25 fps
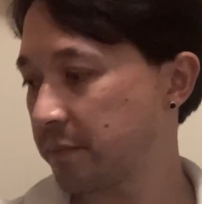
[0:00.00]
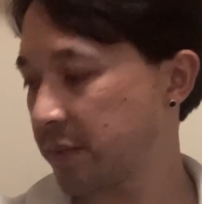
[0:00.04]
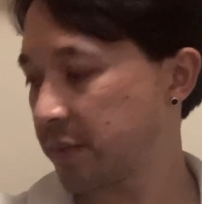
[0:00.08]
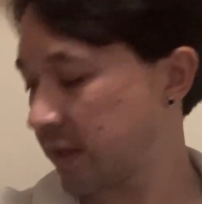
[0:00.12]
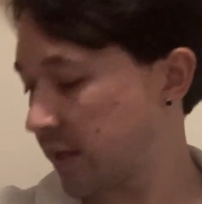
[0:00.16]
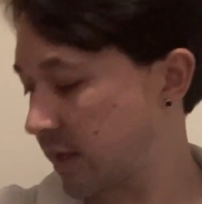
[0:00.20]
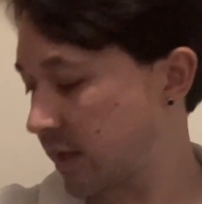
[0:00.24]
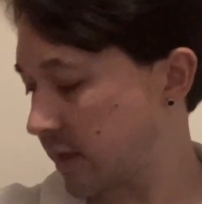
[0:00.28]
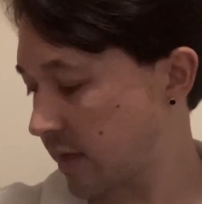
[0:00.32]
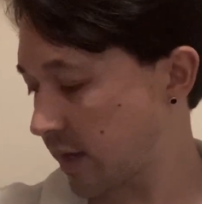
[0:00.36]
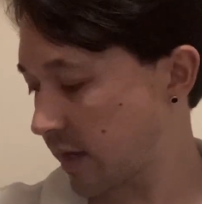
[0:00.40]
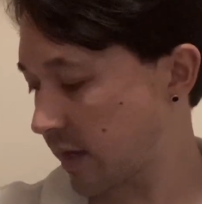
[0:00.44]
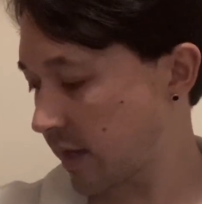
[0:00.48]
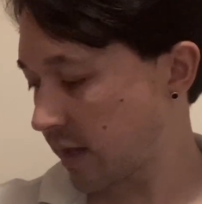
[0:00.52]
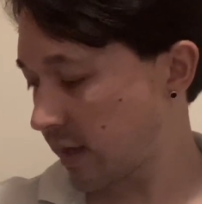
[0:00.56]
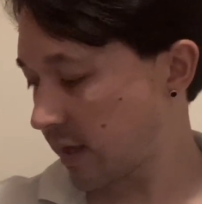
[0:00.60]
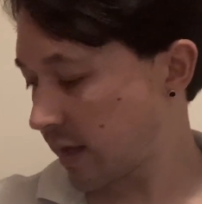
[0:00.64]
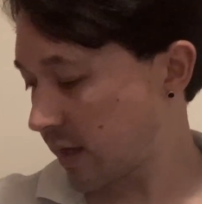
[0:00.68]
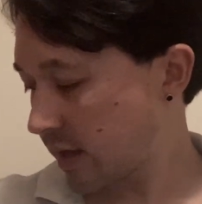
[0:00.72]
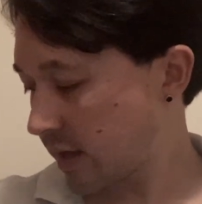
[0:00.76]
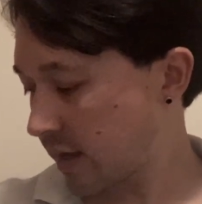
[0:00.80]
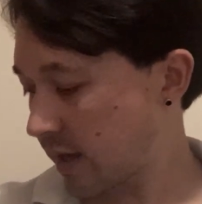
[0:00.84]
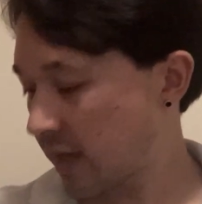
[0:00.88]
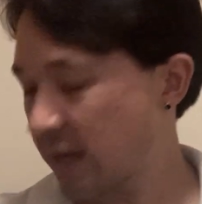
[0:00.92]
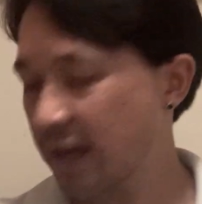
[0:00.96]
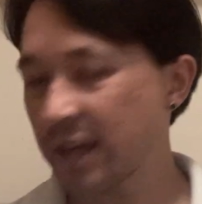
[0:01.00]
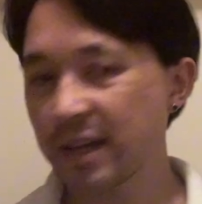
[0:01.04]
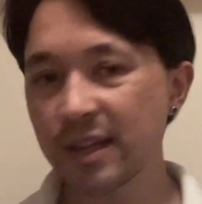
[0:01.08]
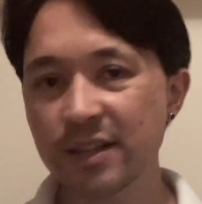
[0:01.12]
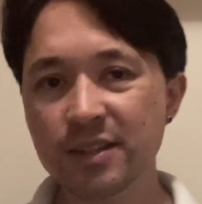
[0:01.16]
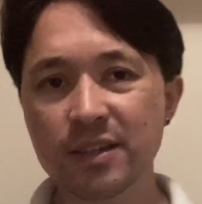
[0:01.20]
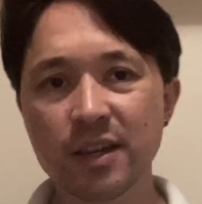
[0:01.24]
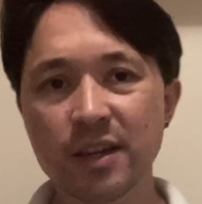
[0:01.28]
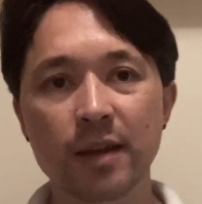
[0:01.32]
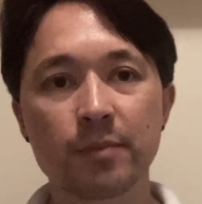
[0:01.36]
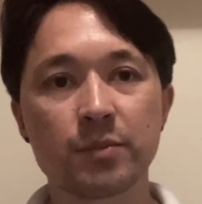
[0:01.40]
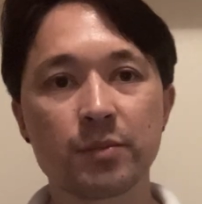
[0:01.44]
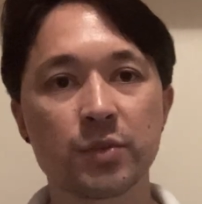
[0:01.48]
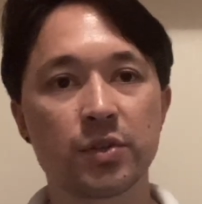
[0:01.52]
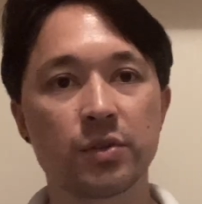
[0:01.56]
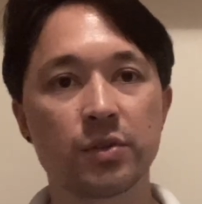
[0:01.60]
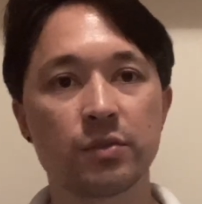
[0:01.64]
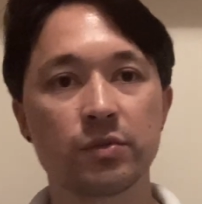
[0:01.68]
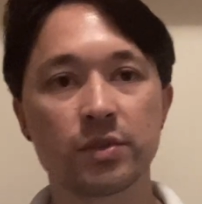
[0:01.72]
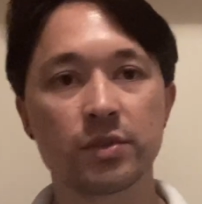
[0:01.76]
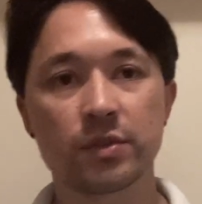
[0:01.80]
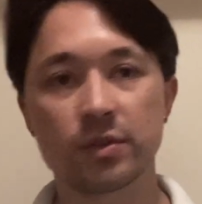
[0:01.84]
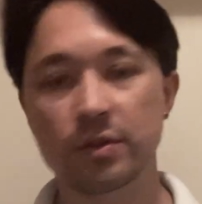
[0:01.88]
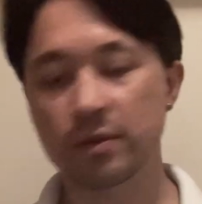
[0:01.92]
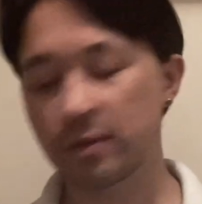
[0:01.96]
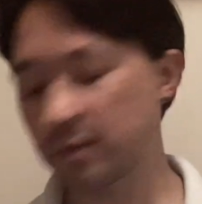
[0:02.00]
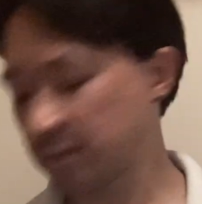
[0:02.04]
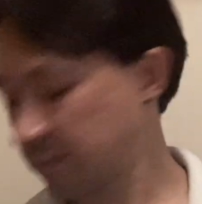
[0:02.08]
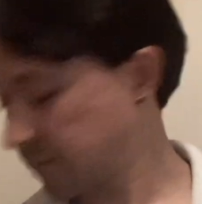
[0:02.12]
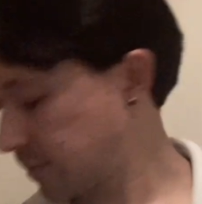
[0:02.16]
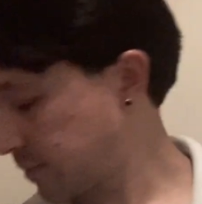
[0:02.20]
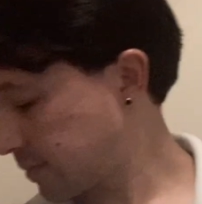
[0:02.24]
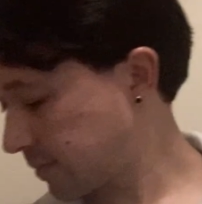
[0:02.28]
be anytime too soon.